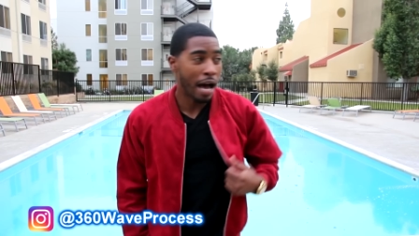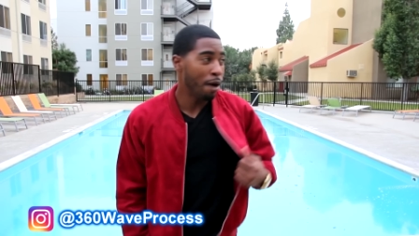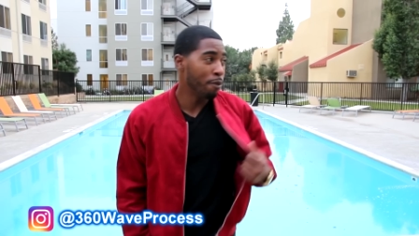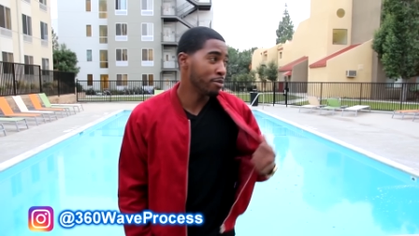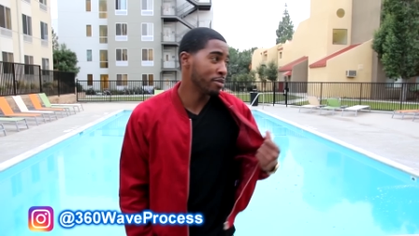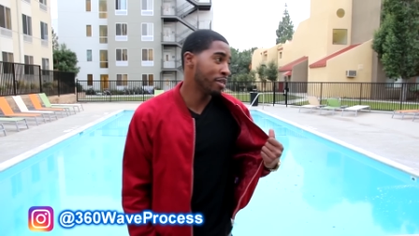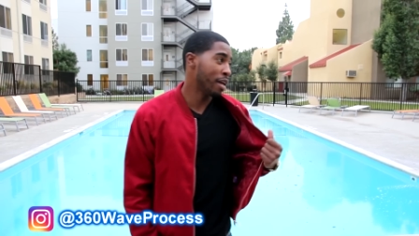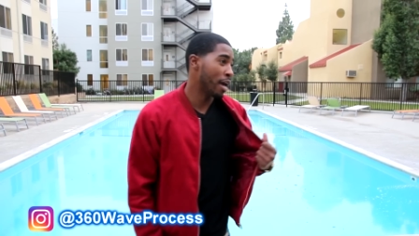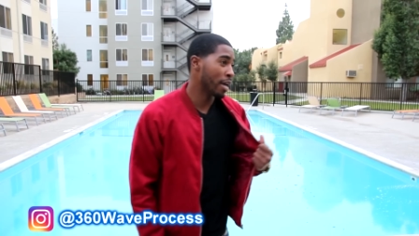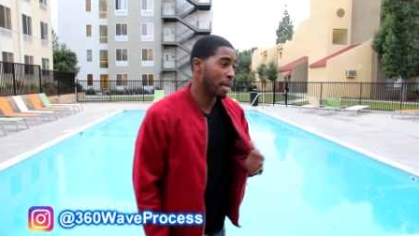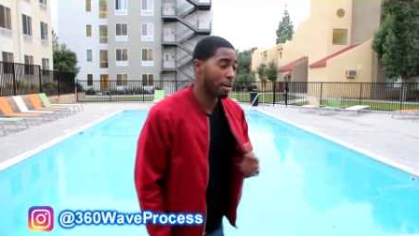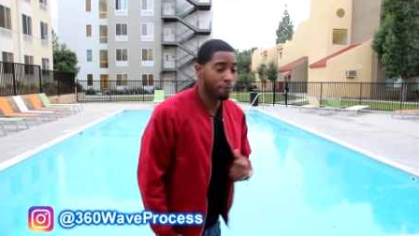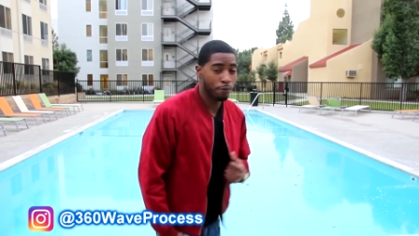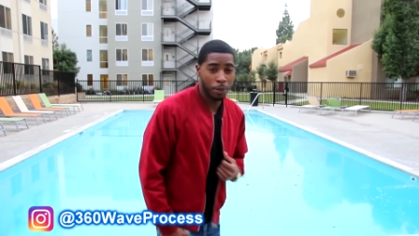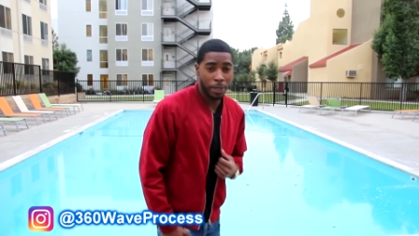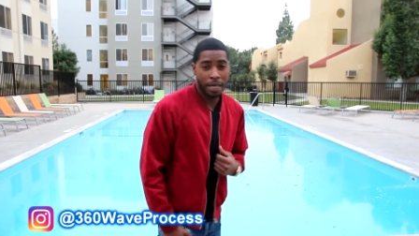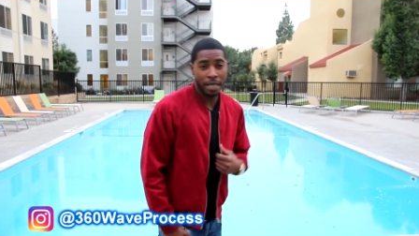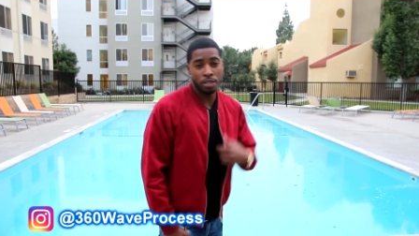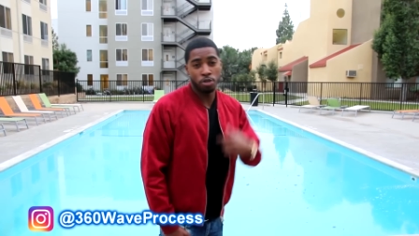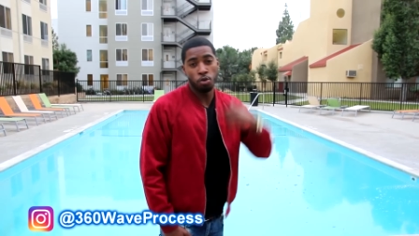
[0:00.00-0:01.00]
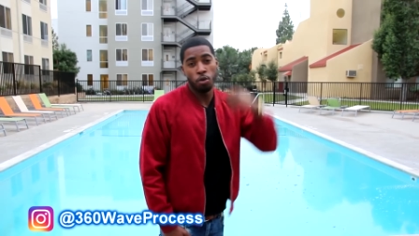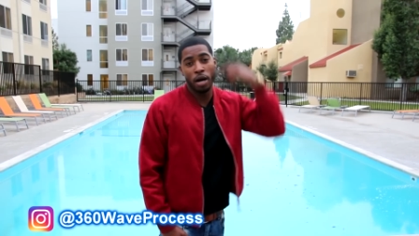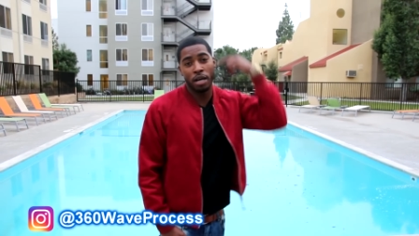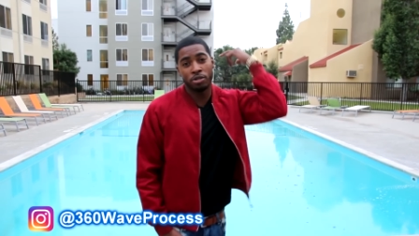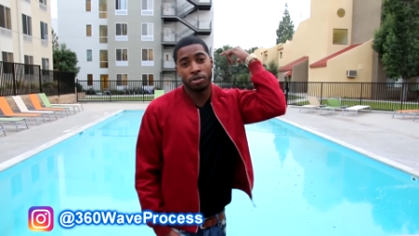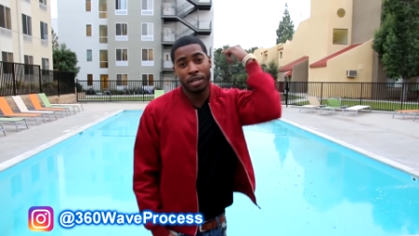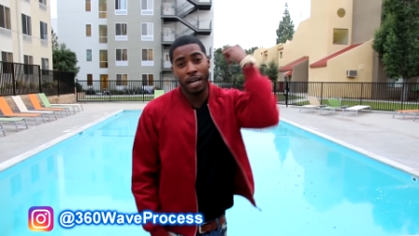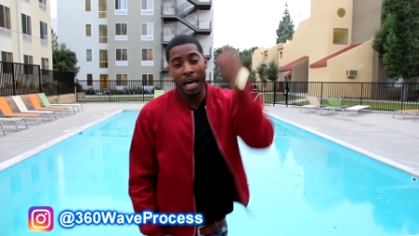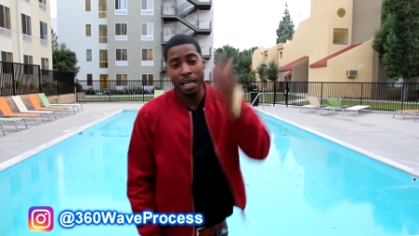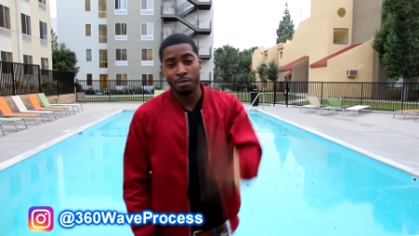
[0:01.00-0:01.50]
I was like, if we get
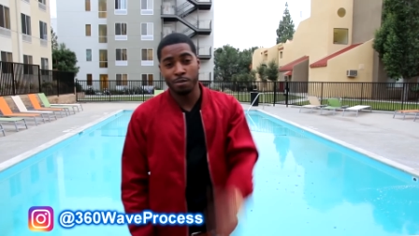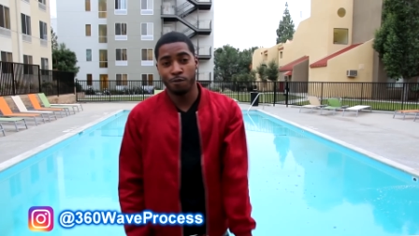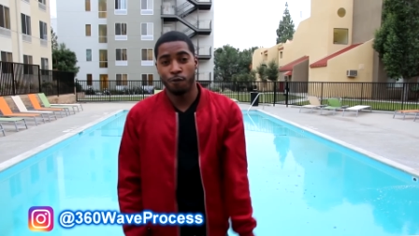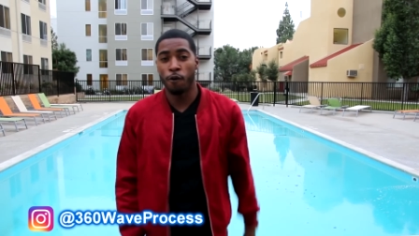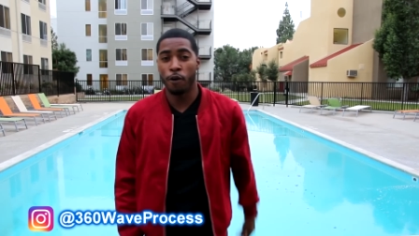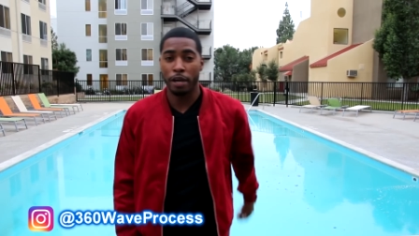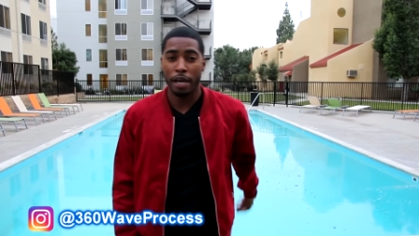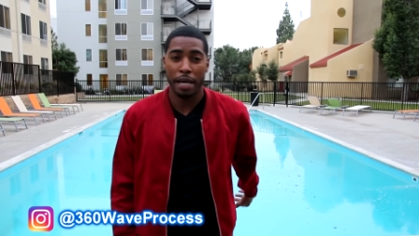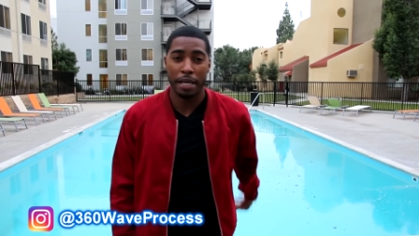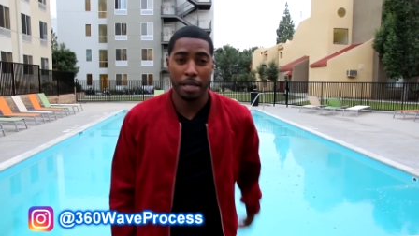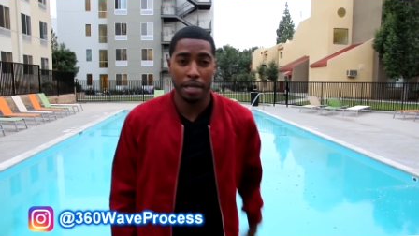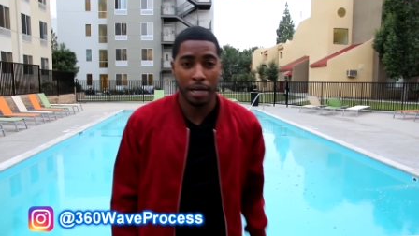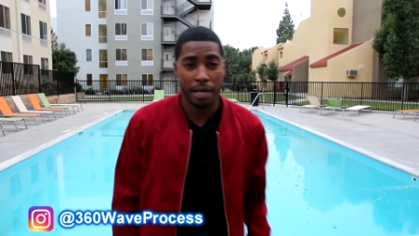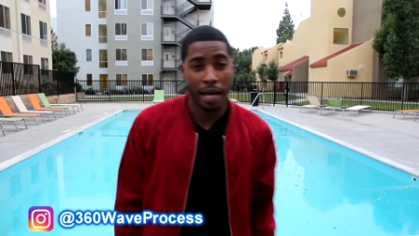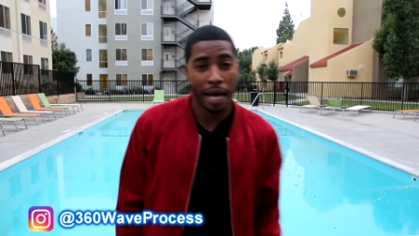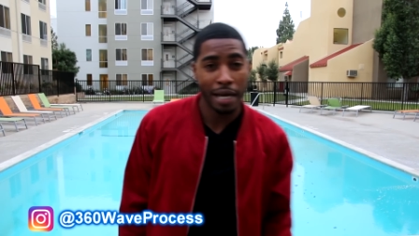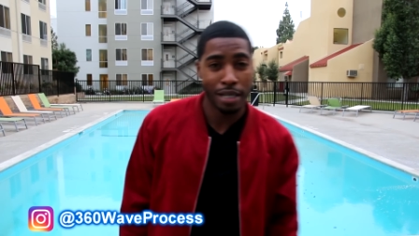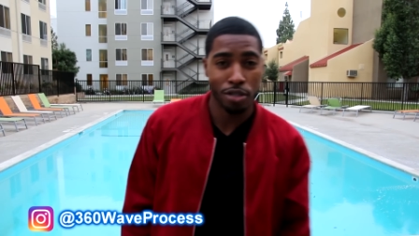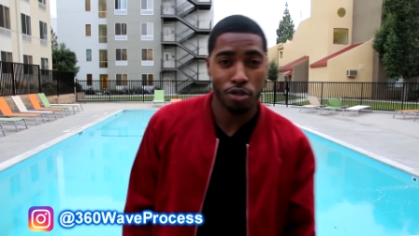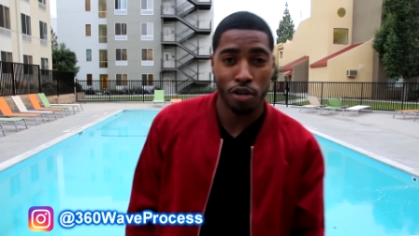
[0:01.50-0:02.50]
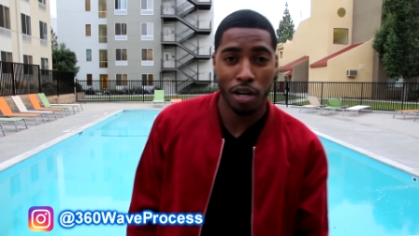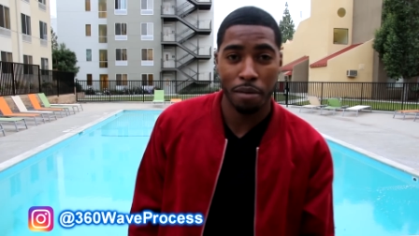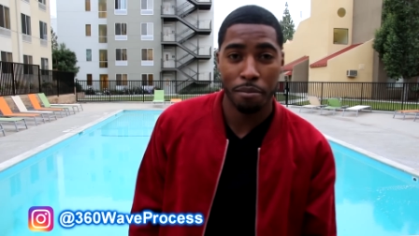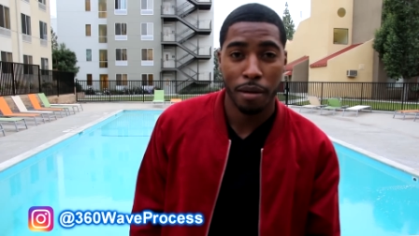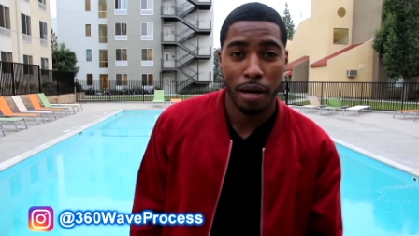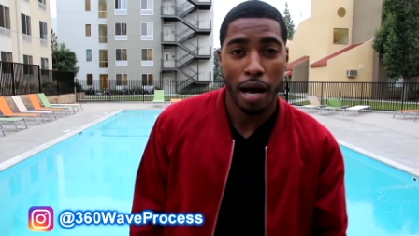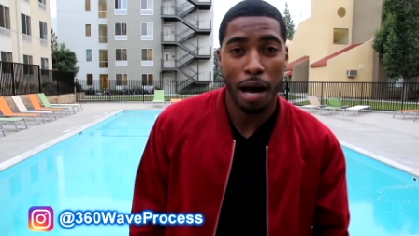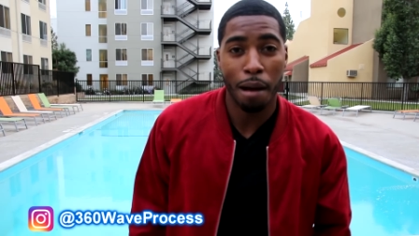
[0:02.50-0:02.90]
200 likes before the end of the live stream,